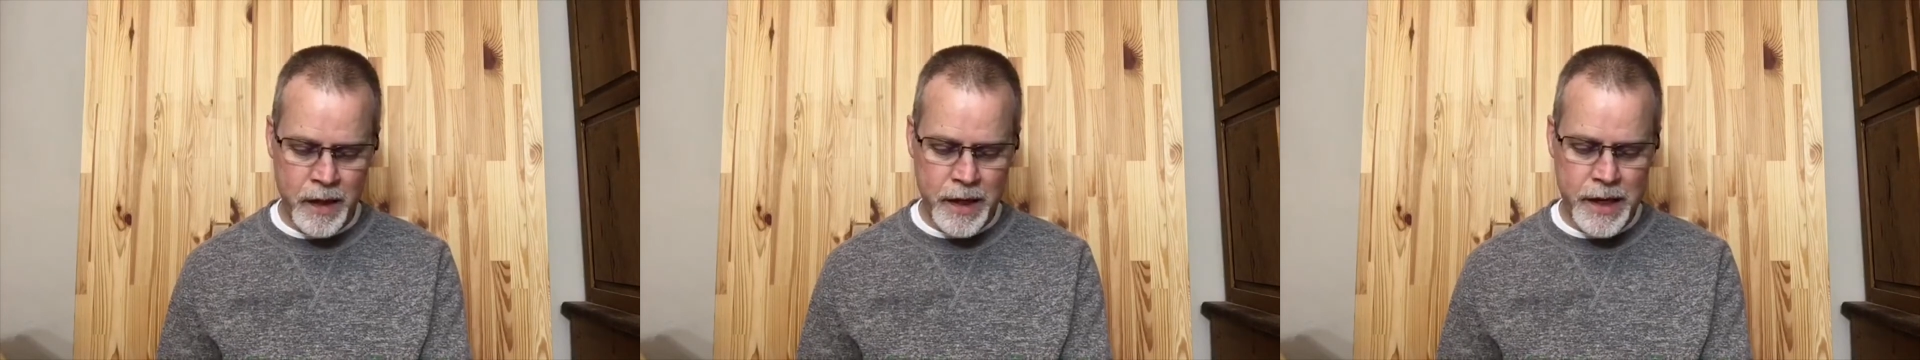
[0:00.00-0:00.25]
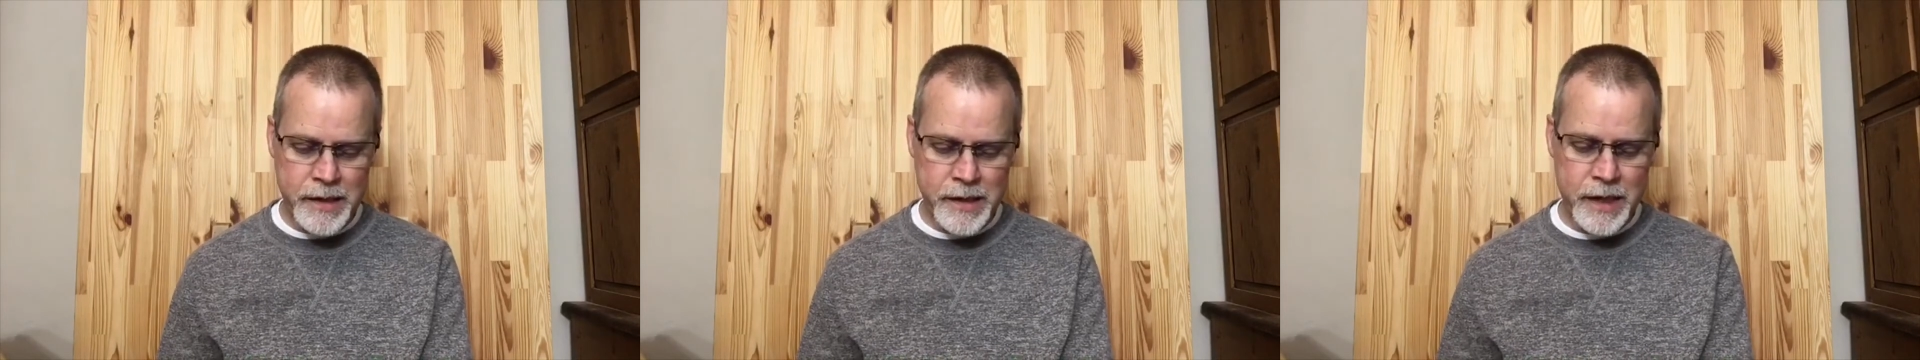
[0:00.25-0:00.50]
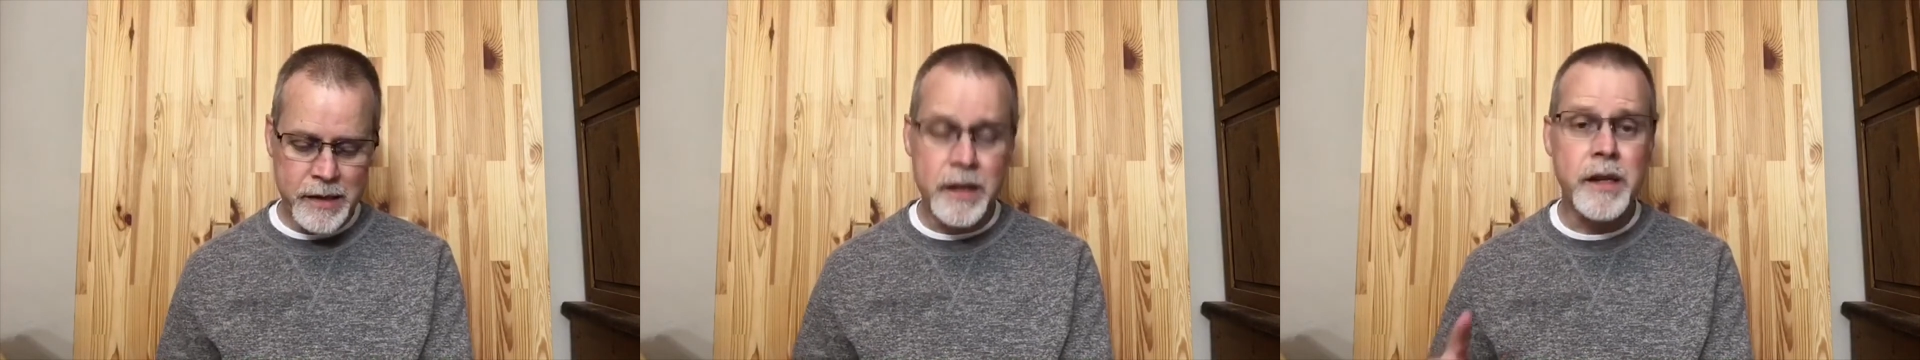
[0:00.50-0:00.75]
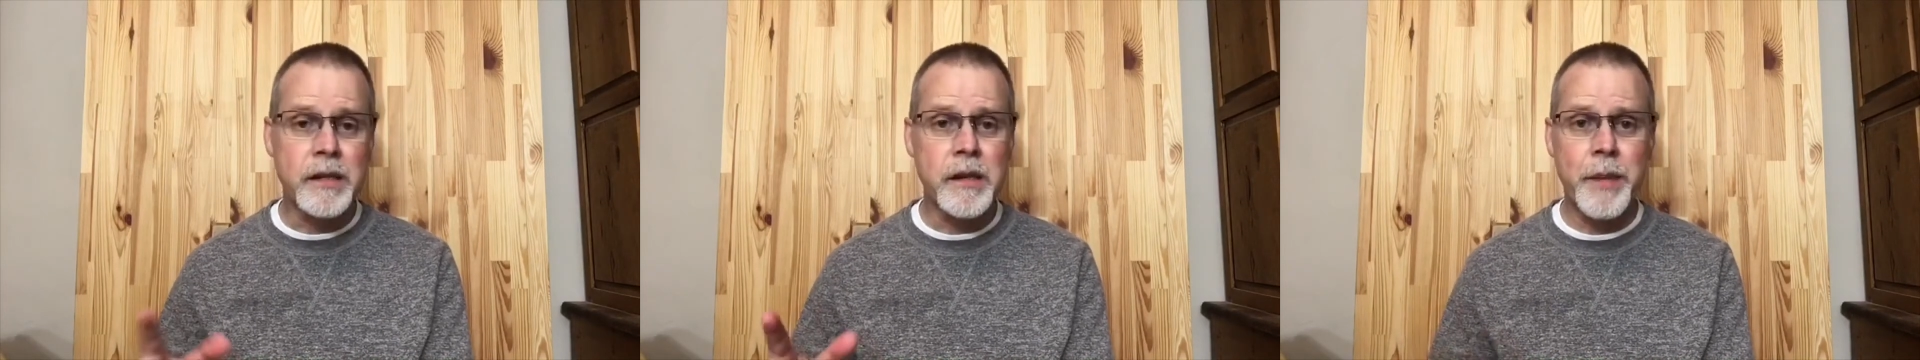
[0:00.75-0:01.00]
He says
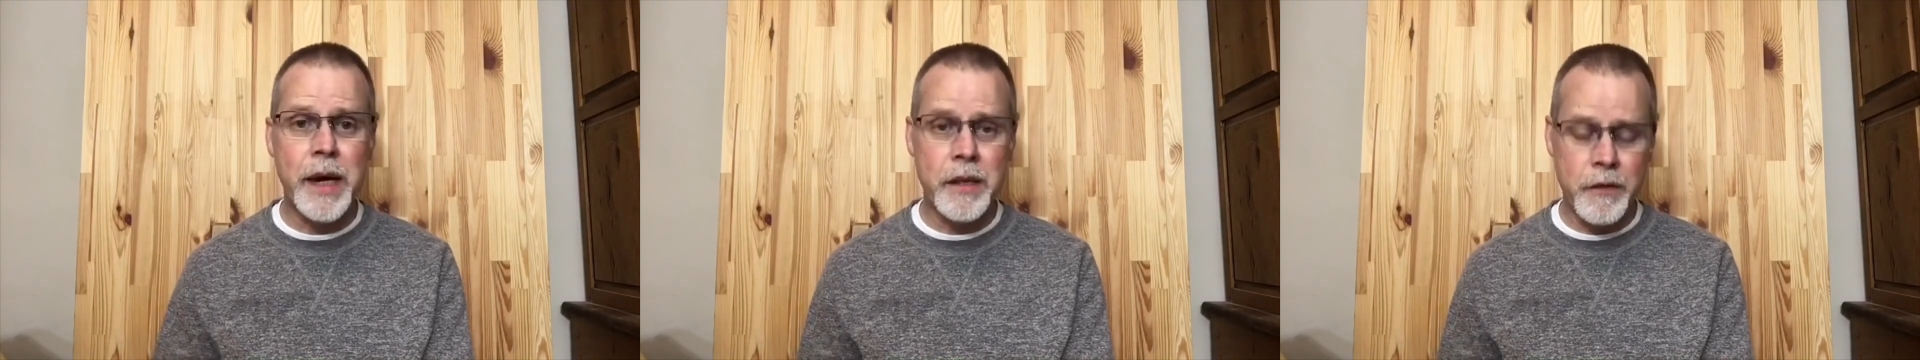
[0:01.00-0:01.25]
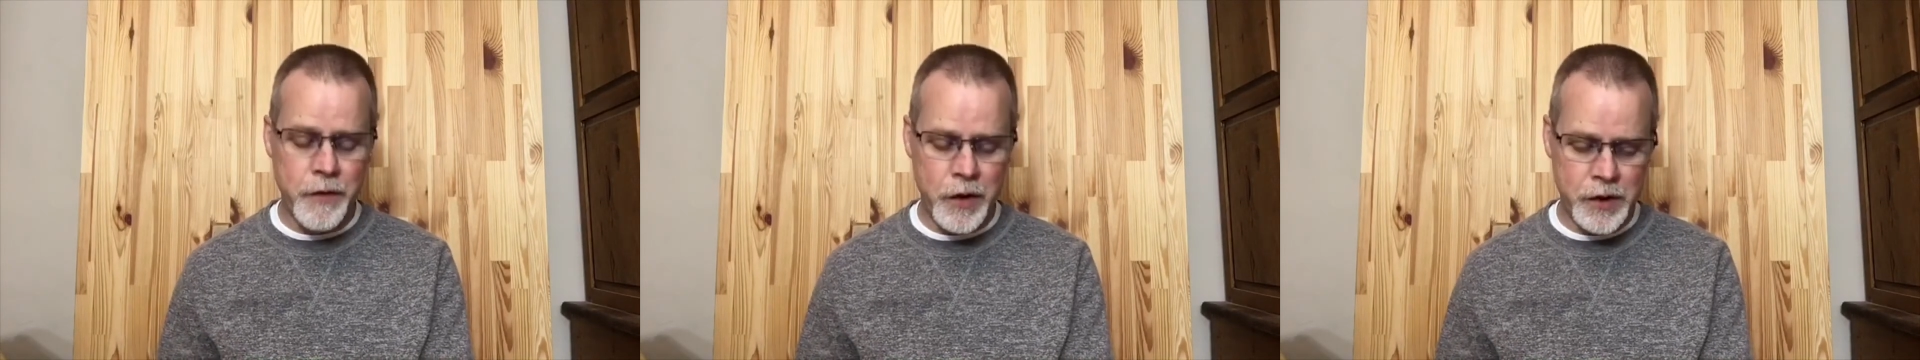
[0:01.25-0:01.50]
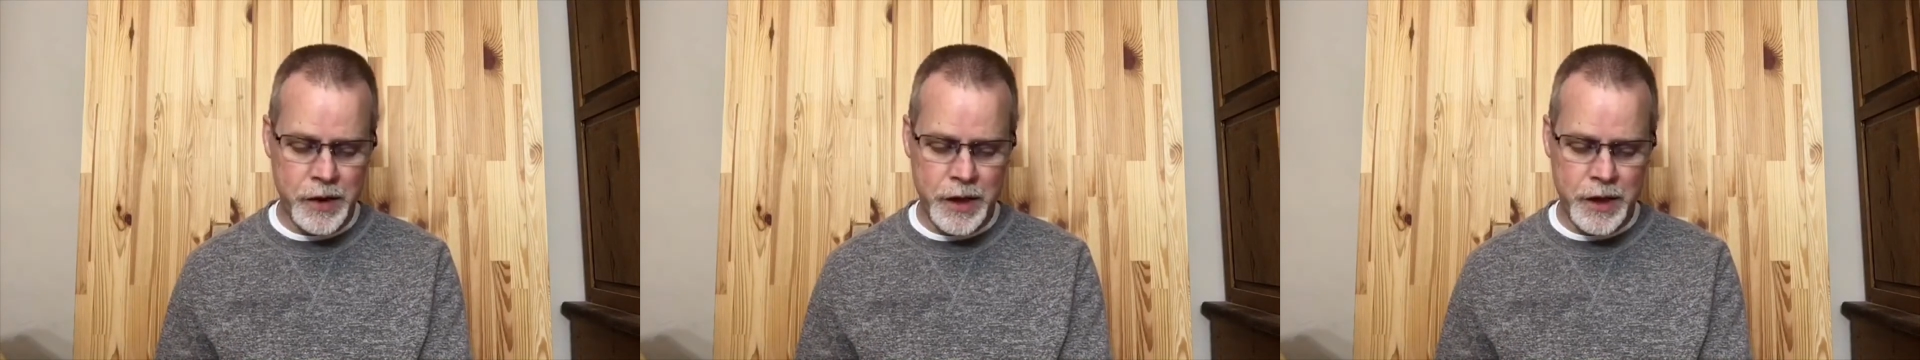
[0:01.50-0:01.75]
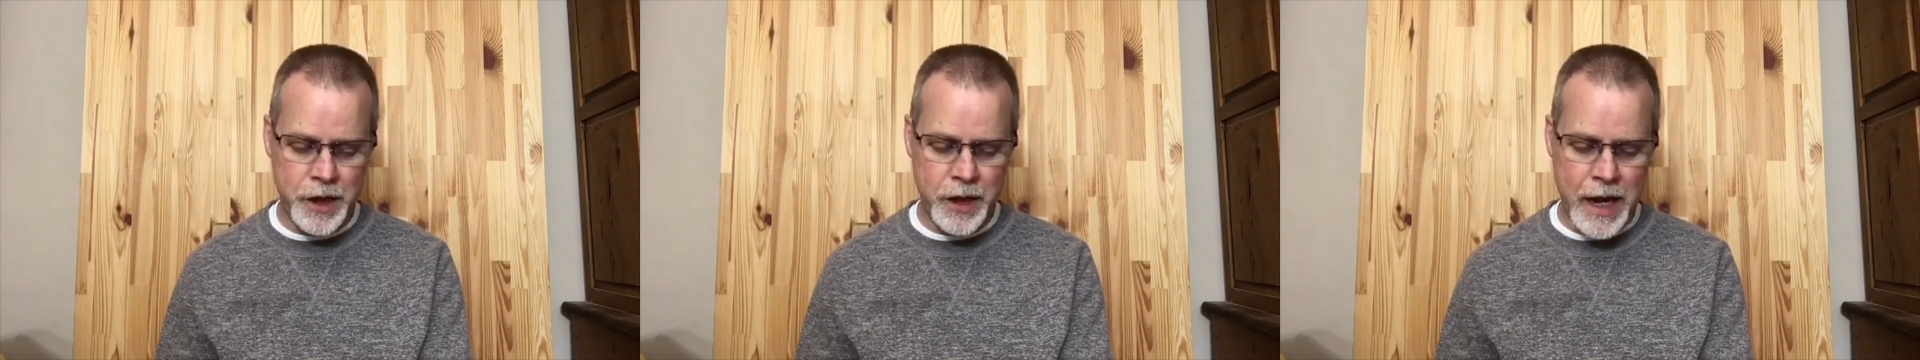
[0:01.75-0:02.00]
this about the false teaching.